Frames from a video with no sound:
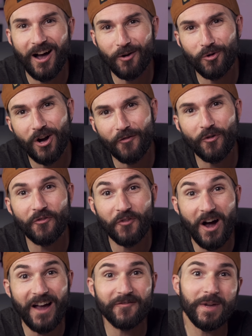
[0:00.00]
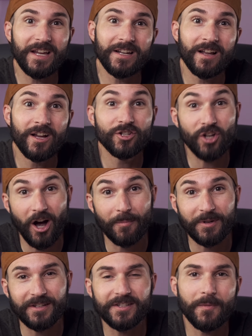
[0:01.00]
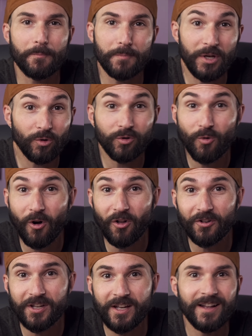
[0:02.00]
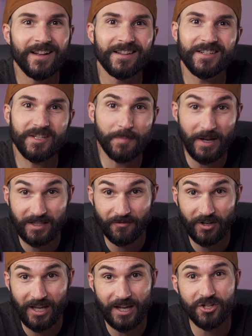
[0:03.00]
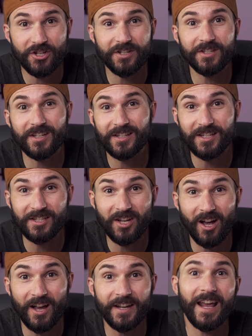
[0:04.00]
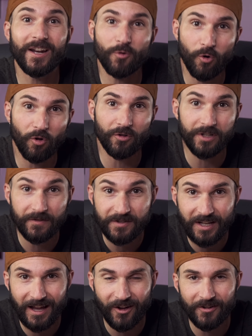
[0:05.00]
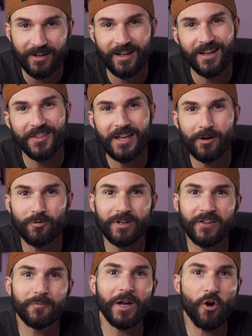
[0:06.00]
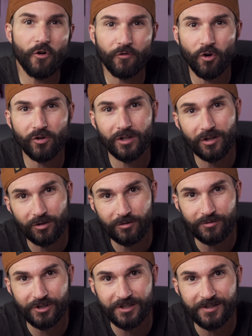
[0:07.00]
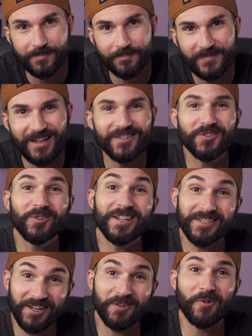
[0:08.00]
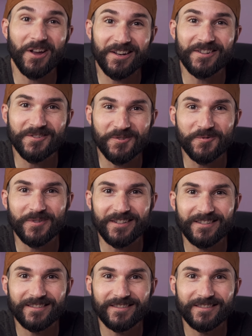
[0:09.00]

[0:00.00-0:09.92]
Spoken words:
I will cover 5 main topics: build quality, specifications, design, and quality of sound. Then I will give my overall conclusions. So let's get right into it.